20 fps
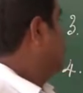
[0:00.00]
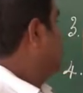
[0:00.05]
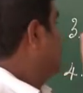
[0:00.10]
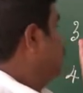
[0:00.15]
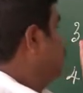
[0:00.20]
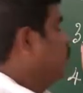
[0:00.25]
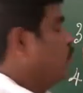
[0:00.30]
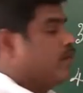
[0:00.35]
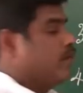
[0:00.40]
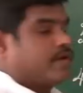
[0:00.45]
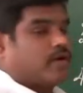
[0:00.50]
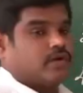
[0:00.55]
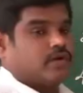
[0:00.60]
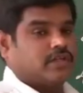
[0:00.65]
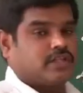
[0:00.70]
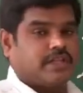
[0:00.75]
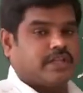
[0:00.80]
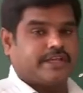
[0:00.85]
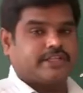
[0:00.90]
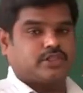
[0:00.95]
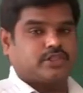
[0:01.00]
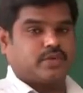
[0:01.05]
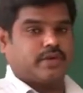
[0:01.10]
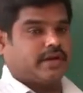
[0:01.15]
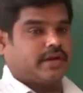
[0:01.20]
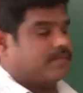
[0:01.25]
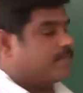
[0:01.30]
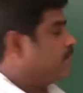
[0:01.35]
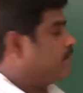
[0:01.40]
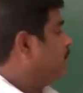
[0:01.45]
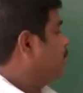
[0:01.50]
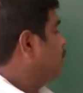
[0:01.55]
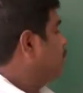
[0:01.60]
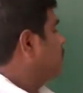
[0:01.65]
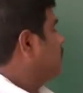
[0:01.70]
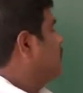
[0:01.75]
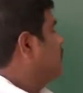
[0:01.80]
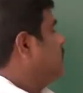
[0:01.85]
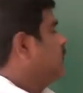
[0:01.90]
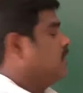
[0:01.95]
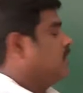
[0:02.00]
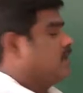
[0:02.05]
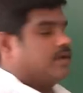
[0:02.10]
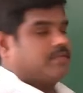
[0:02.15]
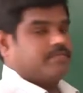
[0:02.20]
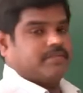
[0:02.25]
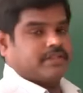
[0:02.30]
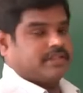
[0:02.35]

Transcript: moving on to the next one. Number